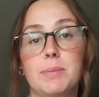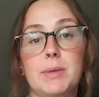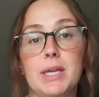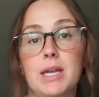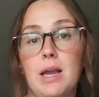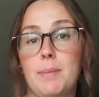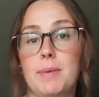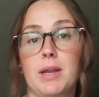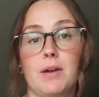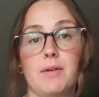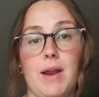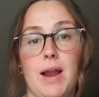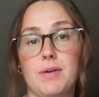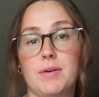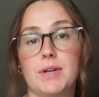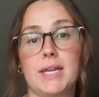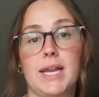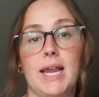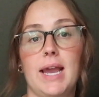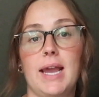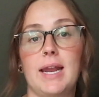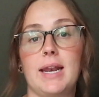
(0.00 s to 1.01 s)
be coming around
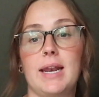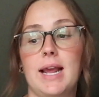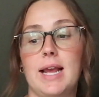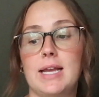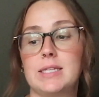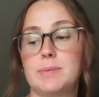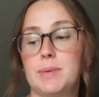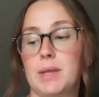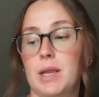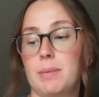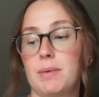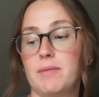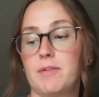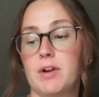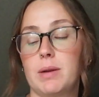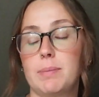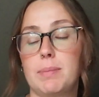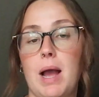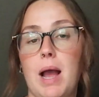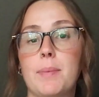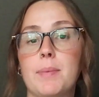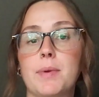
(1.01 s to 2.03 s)
again as becoming very
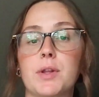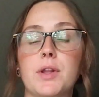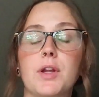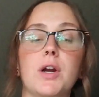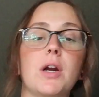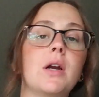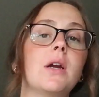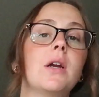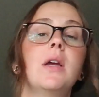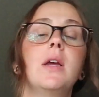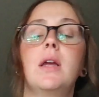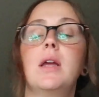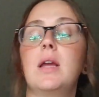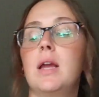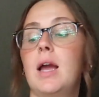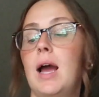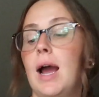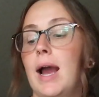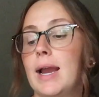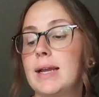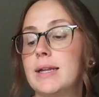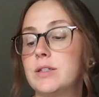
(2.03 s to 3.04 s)
popular.
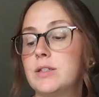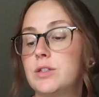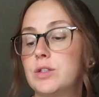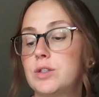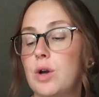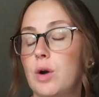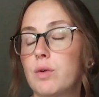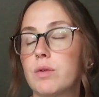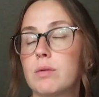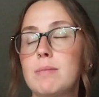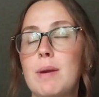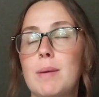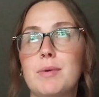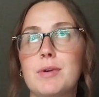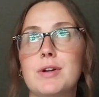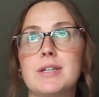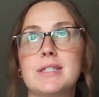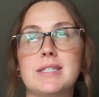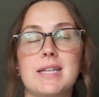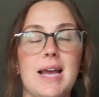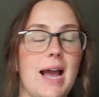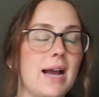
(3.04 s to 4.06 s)
I don't remember
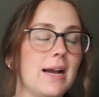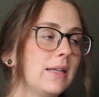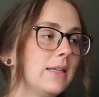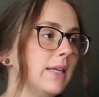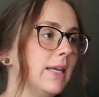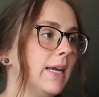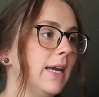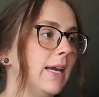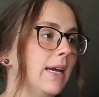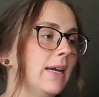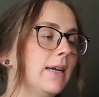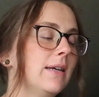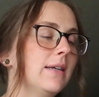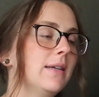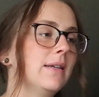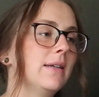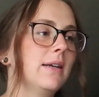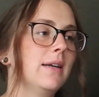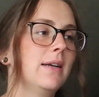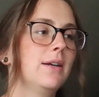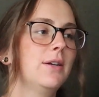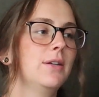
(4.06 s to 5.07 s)
exactly,
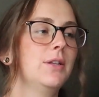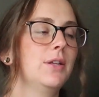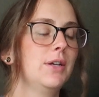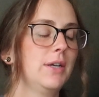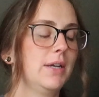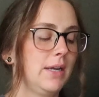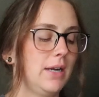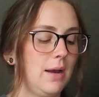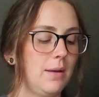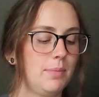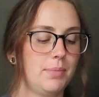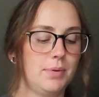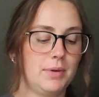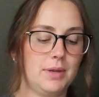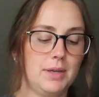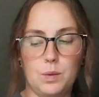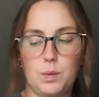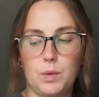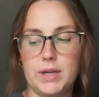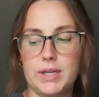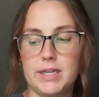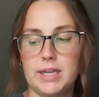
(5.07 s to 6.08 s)
I could look it up.
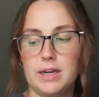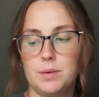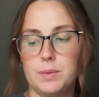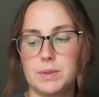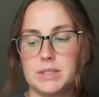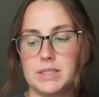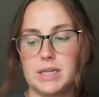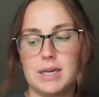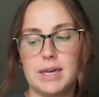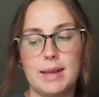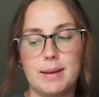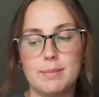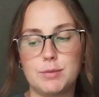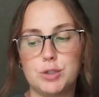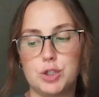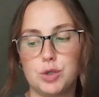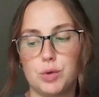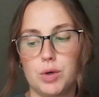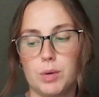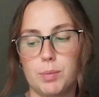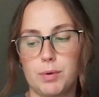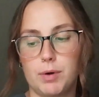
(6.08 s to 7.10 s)
What year was the name
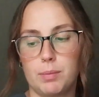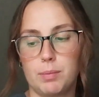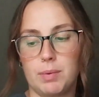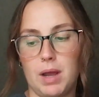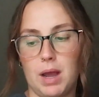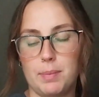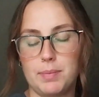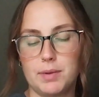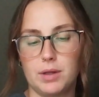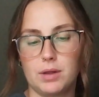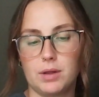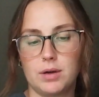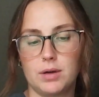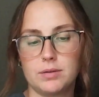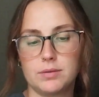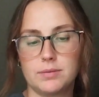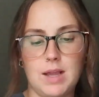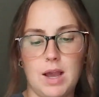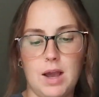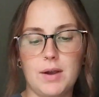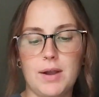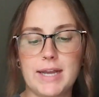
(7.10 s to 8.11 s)
Juniper popular?
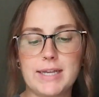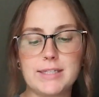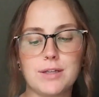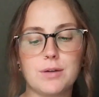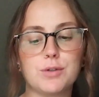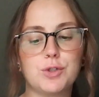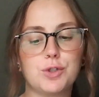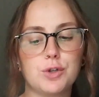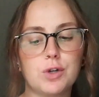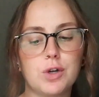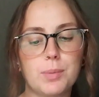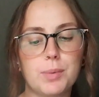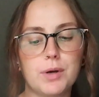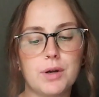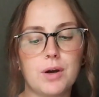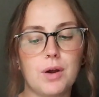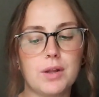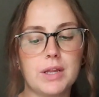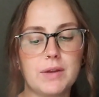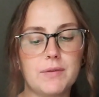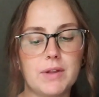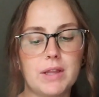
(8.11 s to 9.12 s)
Okay, so Juniper
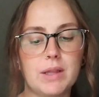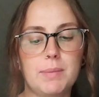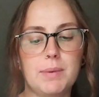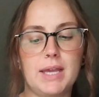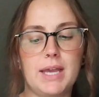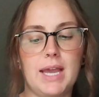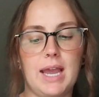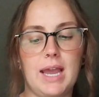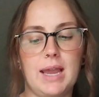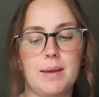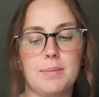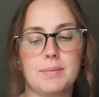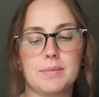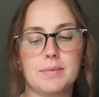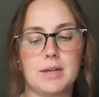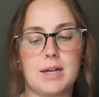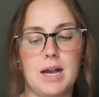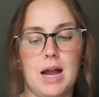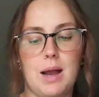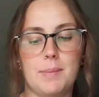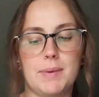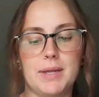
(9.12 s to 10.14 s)
only really became
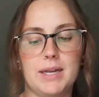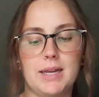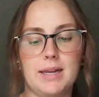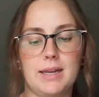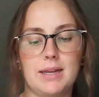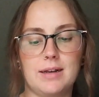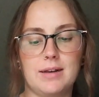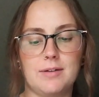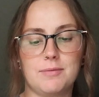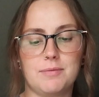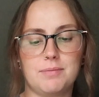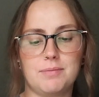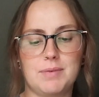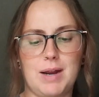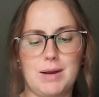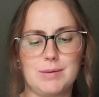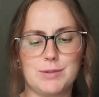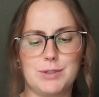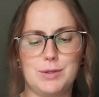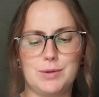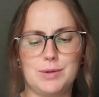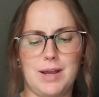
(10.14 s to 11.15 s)
common in
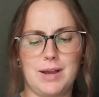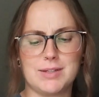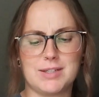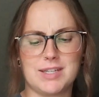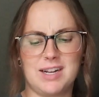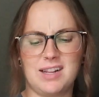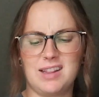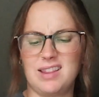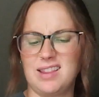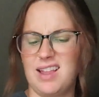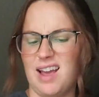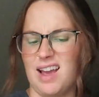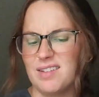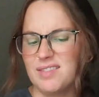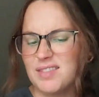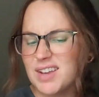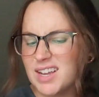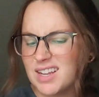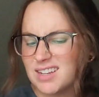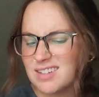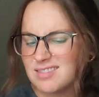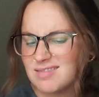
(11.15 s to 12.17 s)
around 2011.